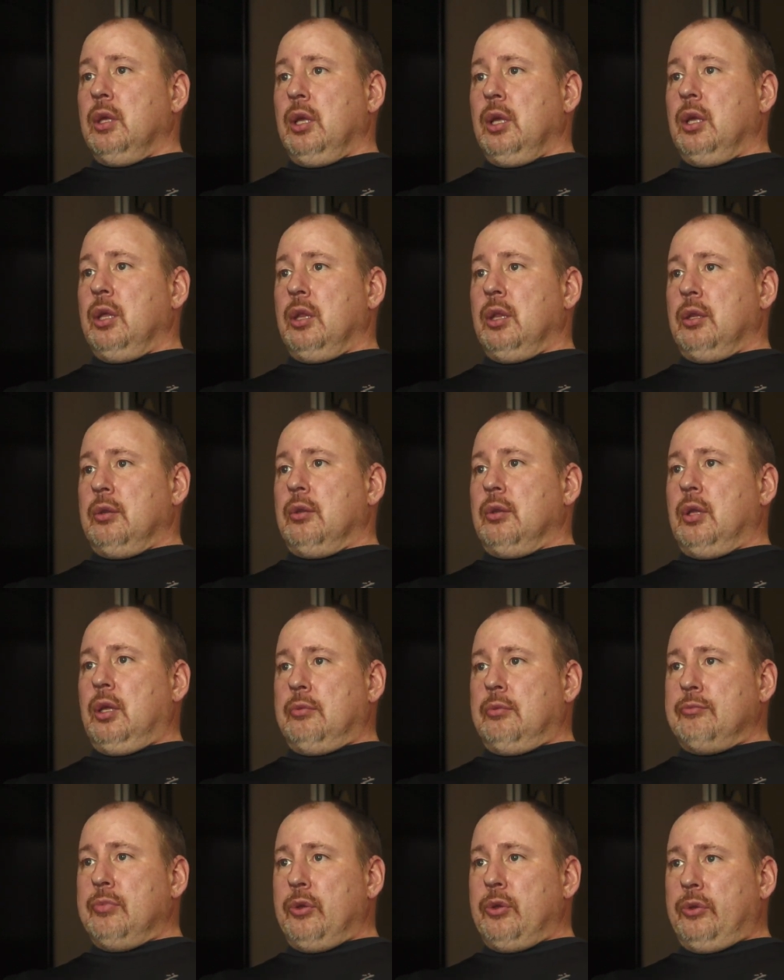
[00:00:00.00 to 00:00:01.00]
in,
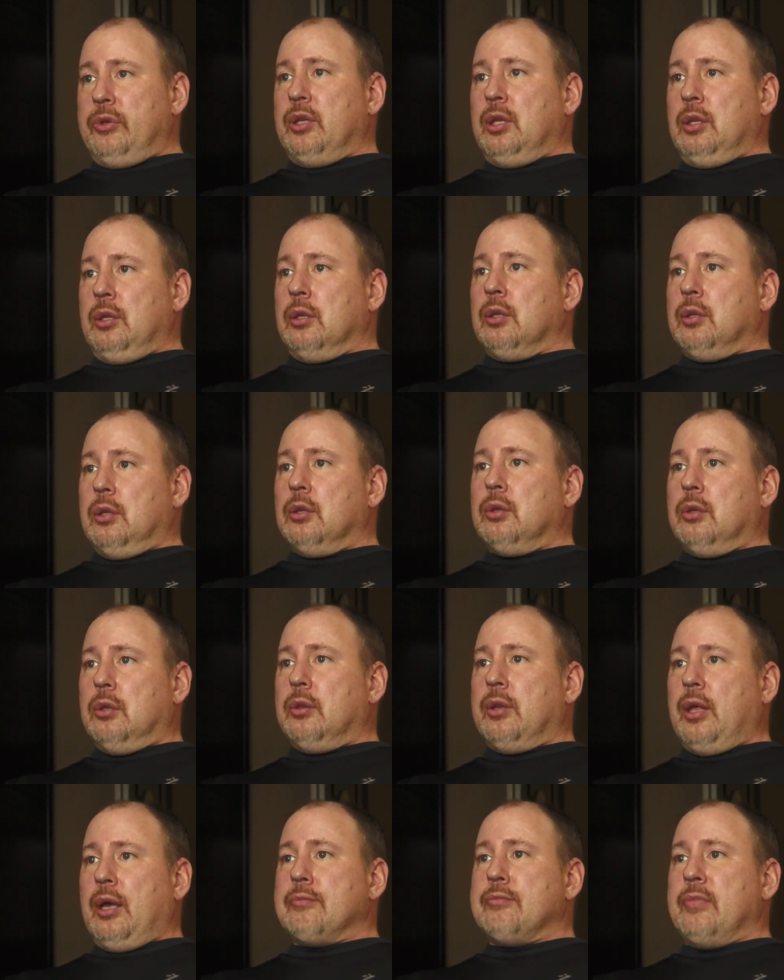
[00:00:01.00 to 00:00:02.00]
in building
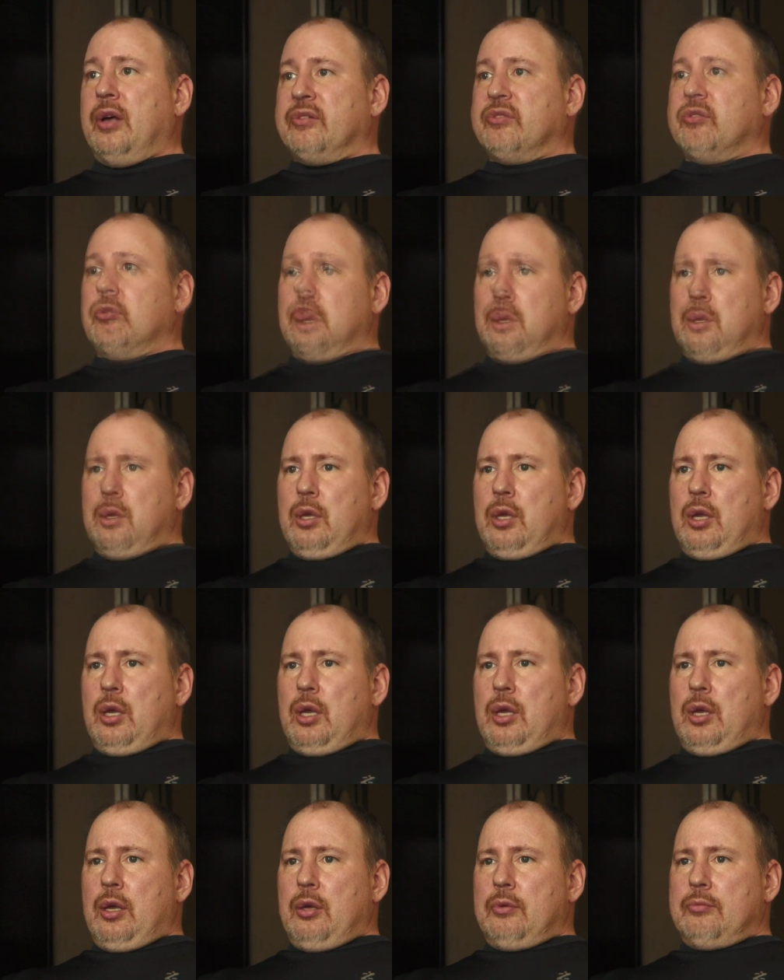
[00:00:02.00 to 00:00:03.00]
that muscle.
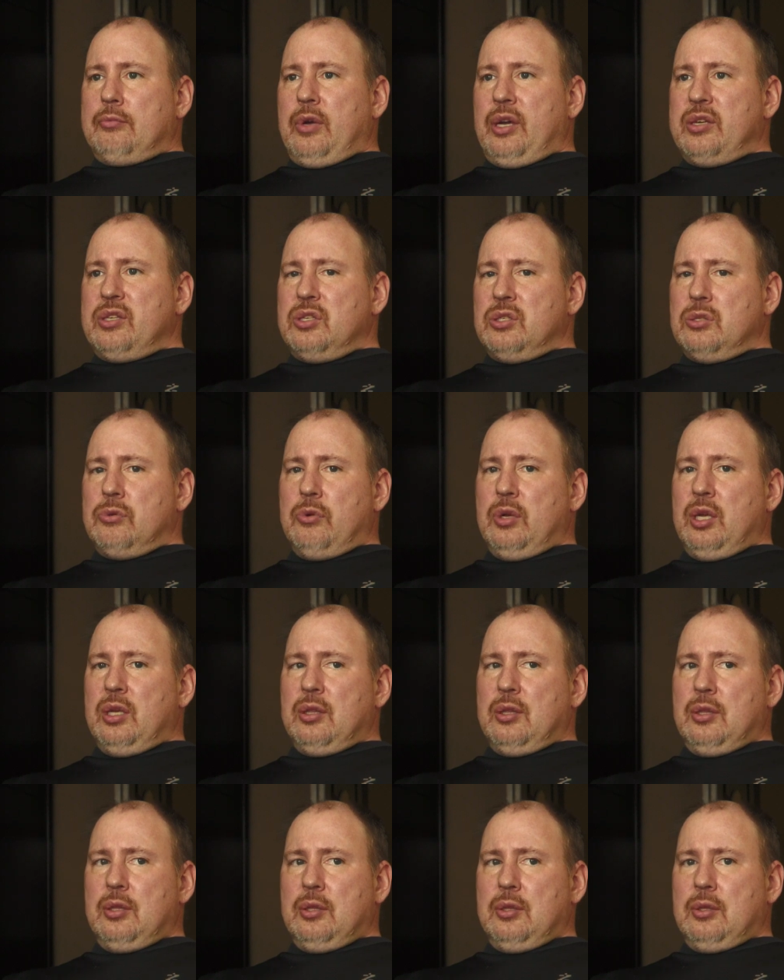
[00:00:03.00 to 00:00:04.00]
Uh, my
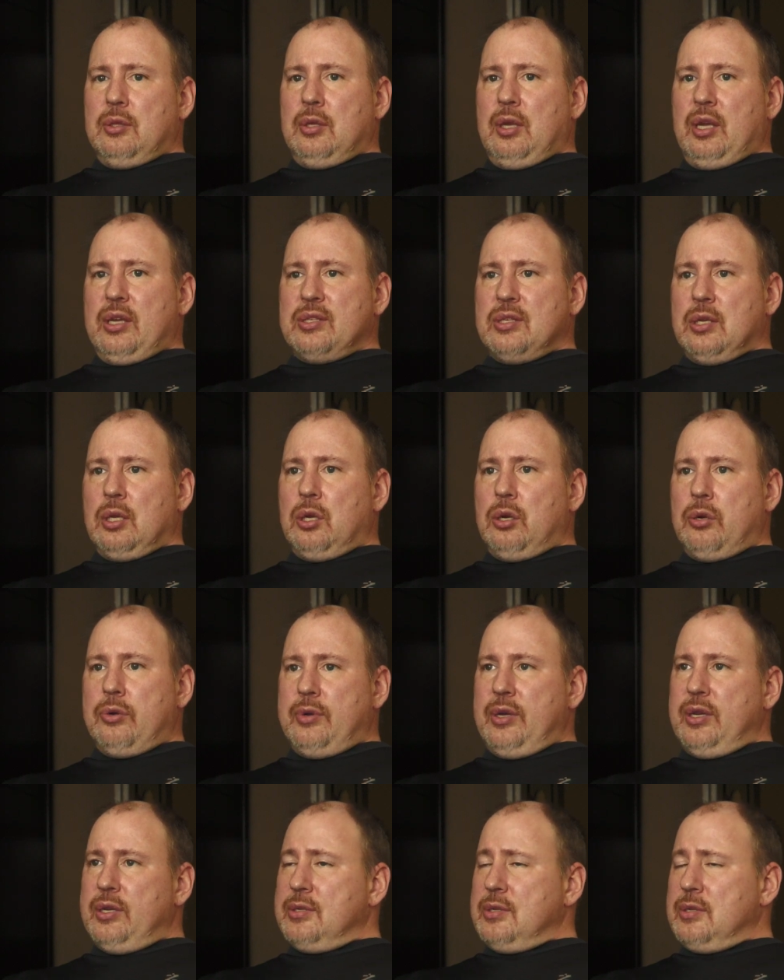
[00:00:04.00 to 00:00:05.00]
strength has
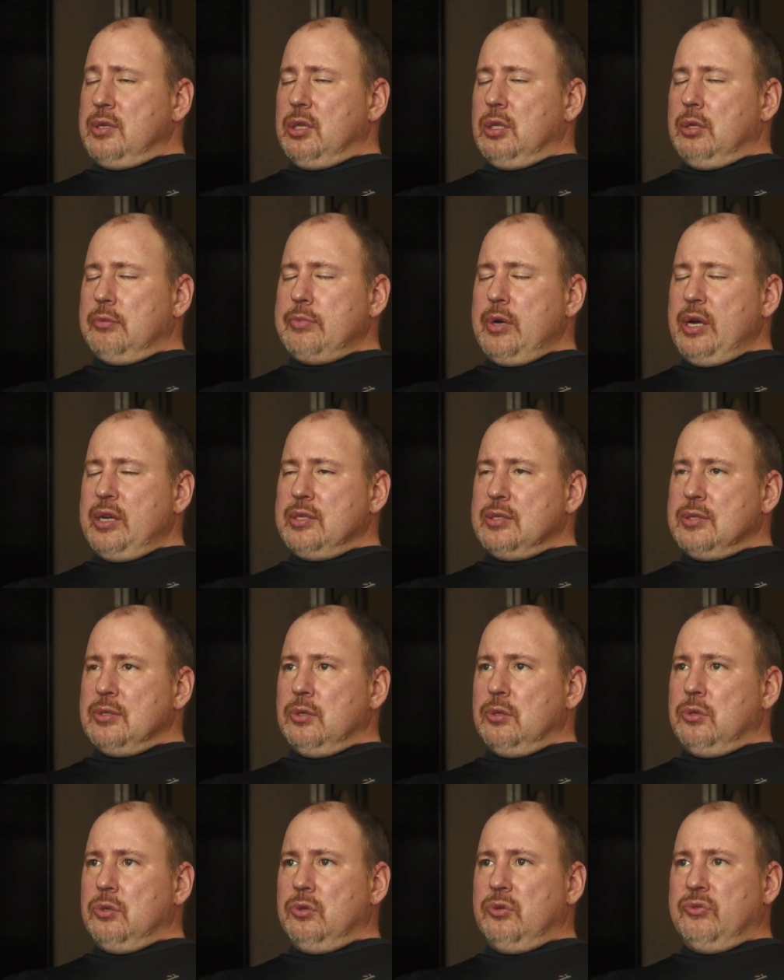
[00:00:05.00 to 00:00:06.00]
increased on the
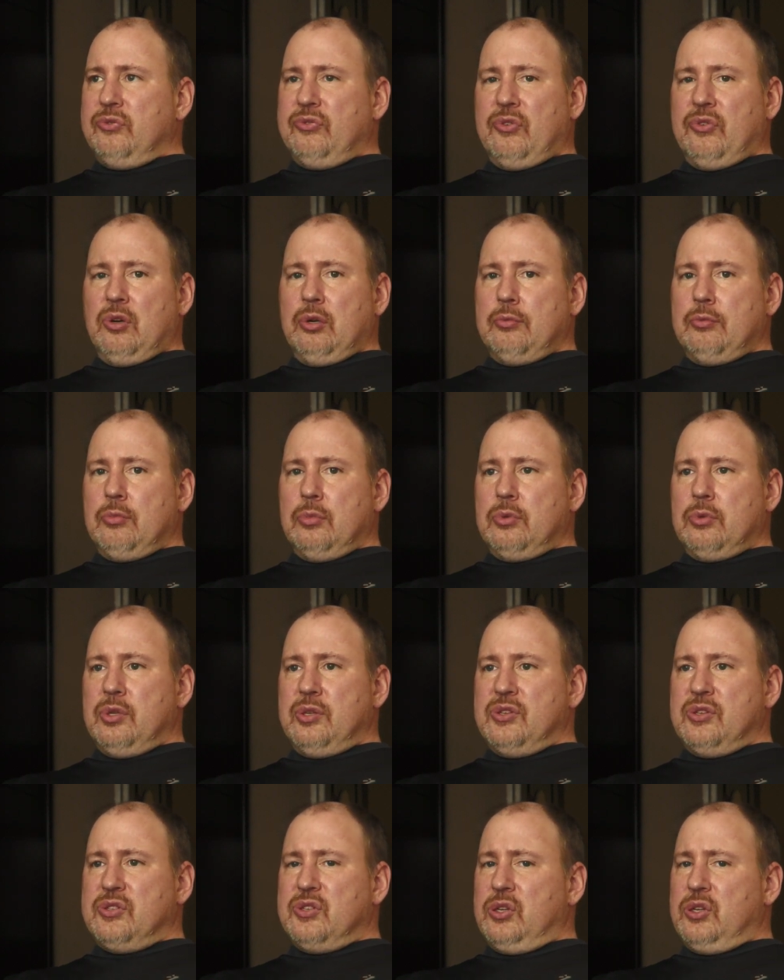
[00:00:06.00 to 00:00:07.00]
bicycle from
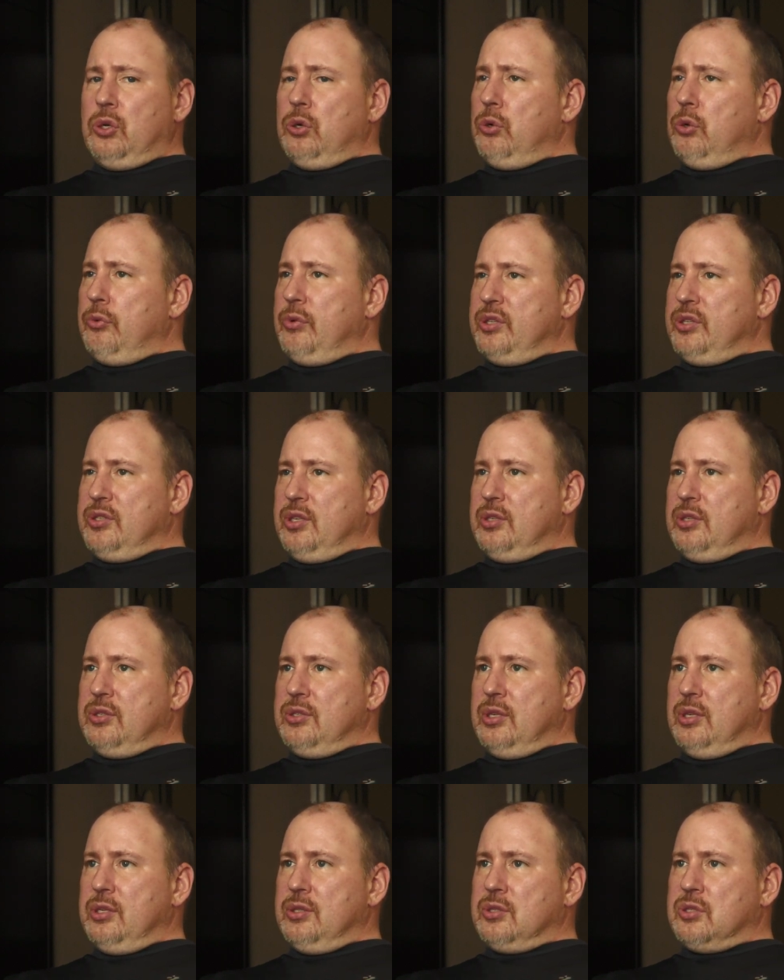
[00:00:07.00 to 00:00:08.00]
zero
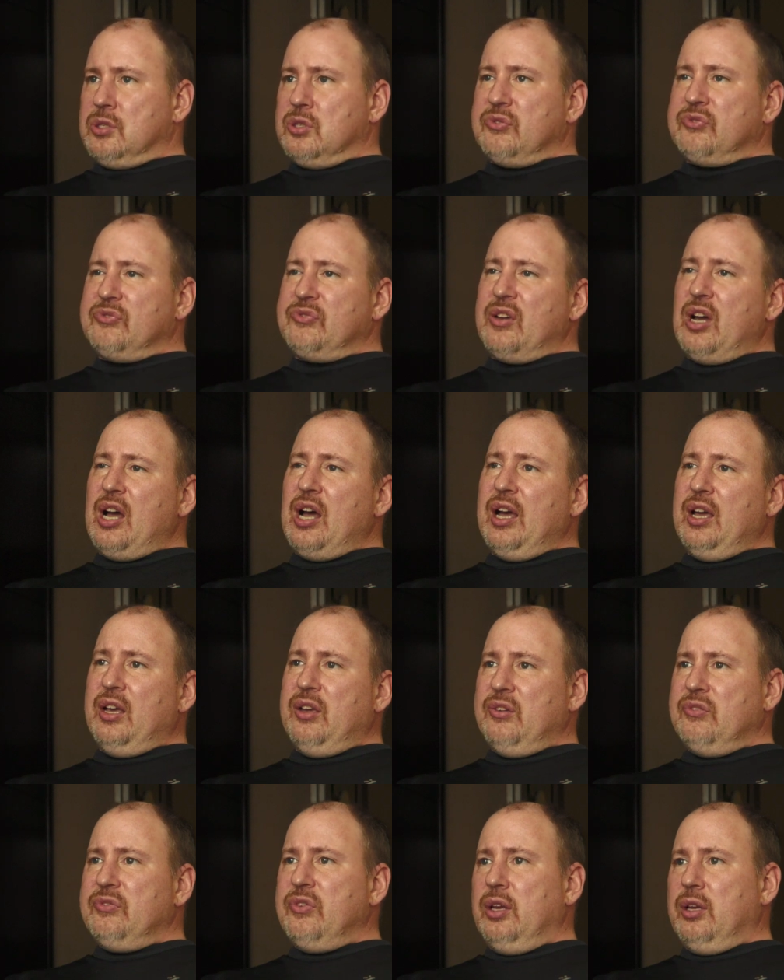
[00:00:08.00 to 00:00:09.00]
resistance to
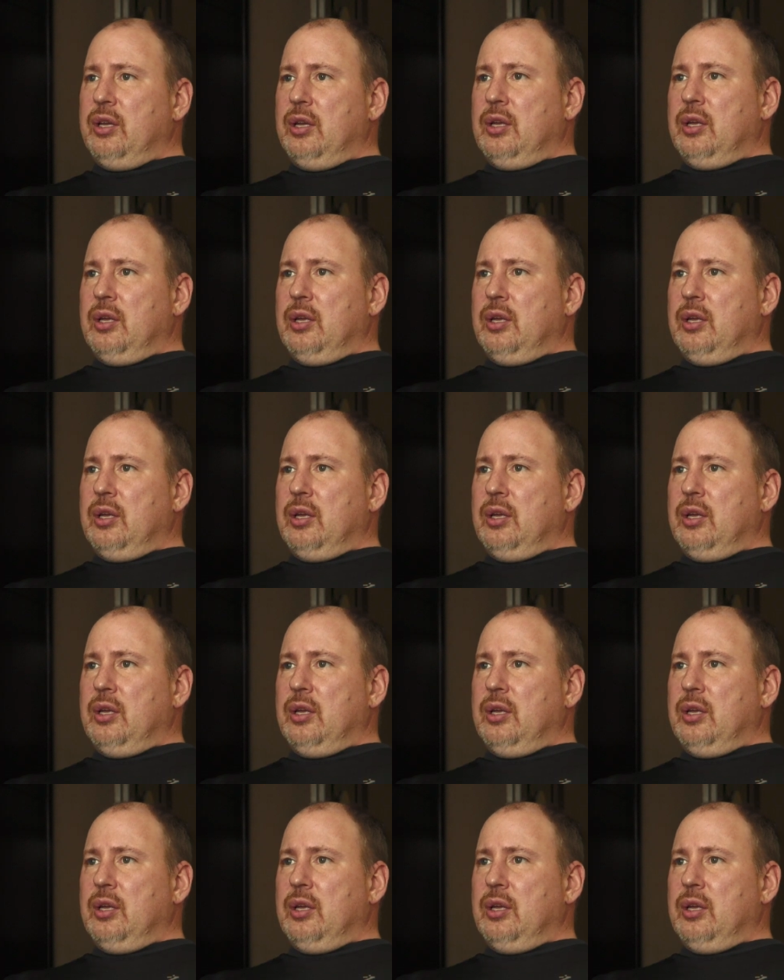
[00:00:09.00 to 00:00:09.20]
five.